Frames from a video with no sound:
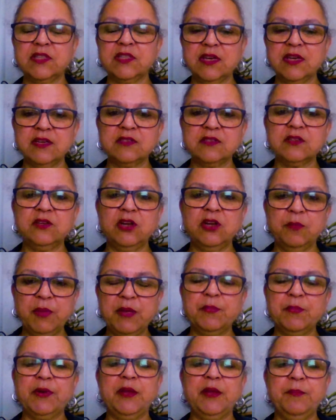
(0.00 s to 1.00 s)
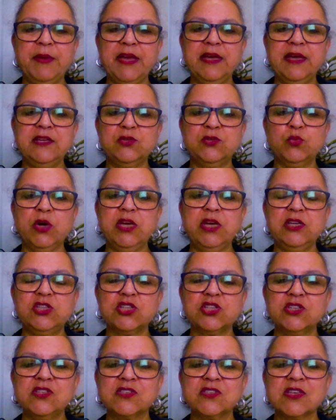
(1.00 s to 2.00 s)
there's people are paid
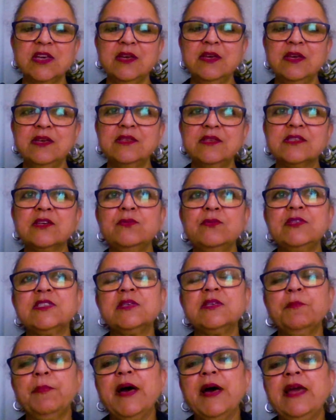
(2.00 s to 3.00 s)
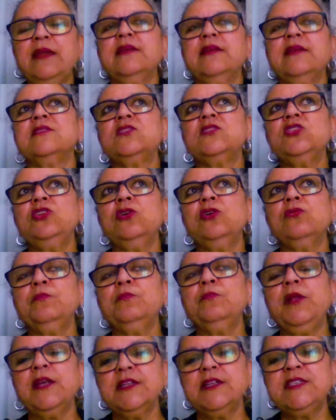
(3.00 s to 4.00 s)
wages. So it's a balance. On
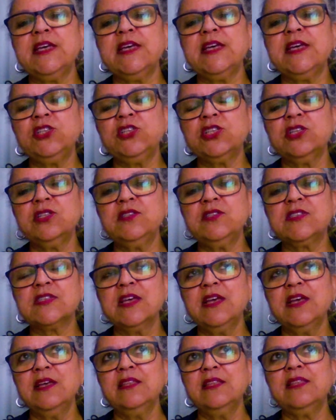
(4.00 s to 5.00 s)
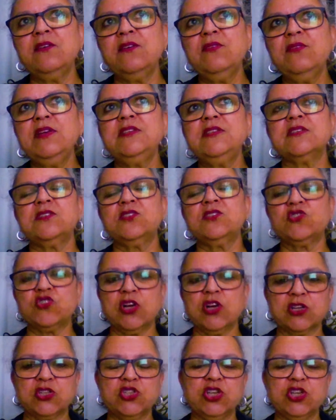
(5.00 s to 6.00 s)
plantations, there is a
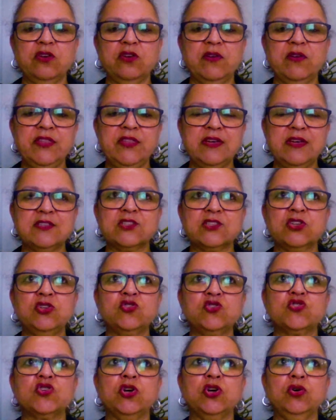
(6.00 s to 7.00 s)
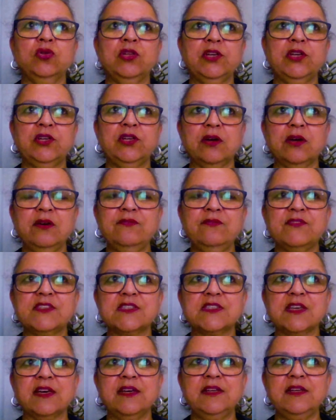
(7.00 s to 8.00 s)
structure and there's control and
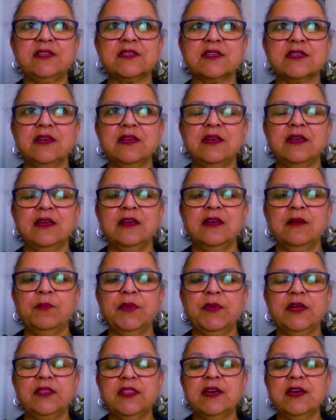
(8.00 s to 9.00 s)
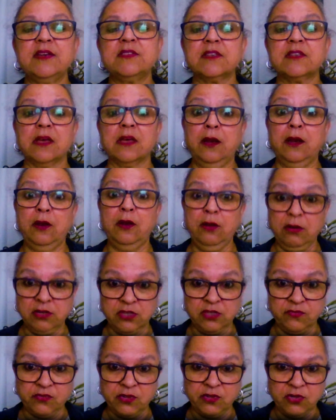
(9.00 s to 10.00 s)
oversight, but there's a lot
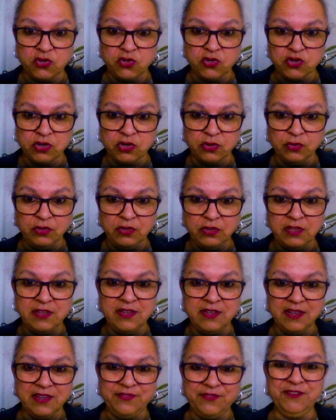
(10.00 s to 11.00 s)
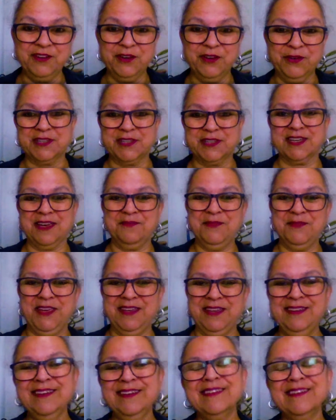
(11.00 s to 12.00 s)
of control, if you know what I
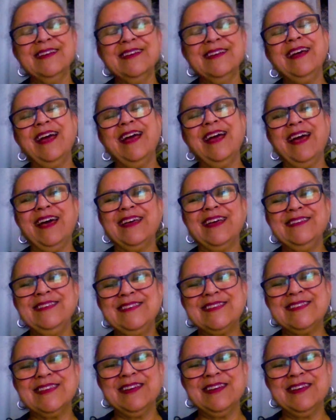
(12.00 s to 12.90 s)
mean, and